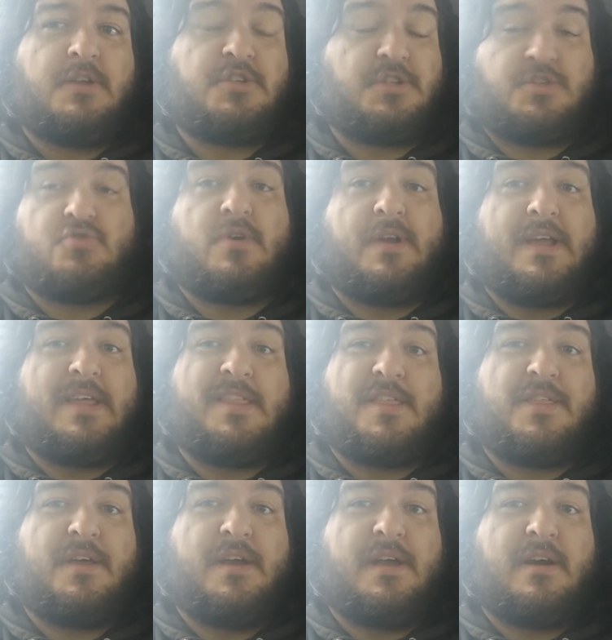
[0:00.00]
just trying to get the
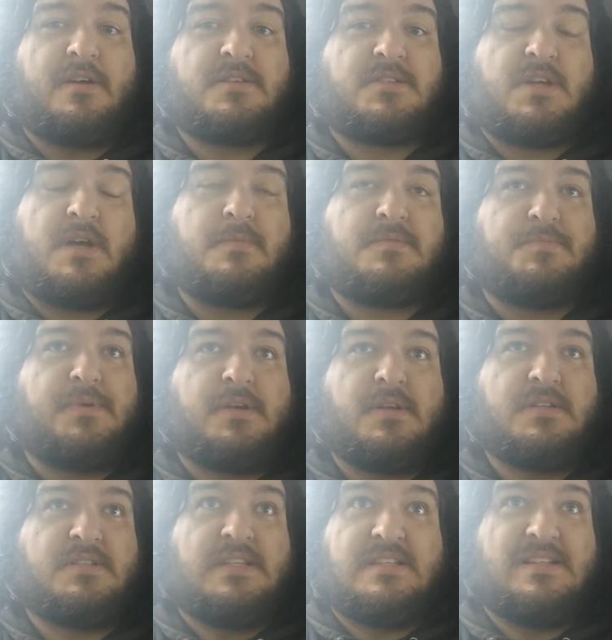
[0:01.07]
30 ice types
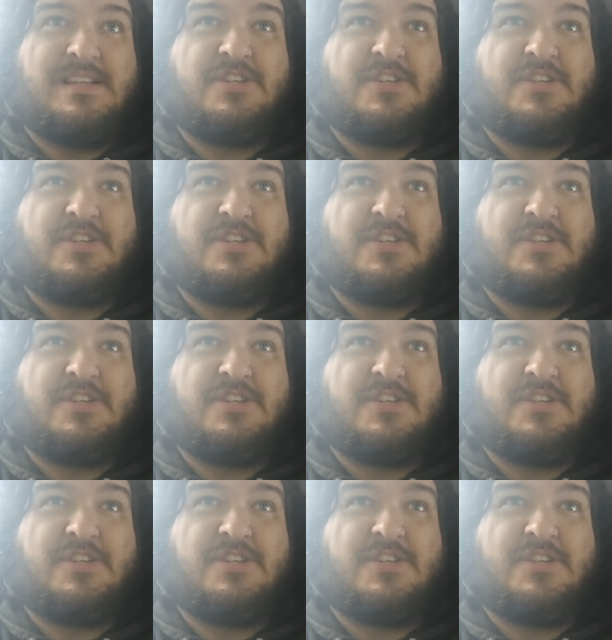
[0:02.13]
because there's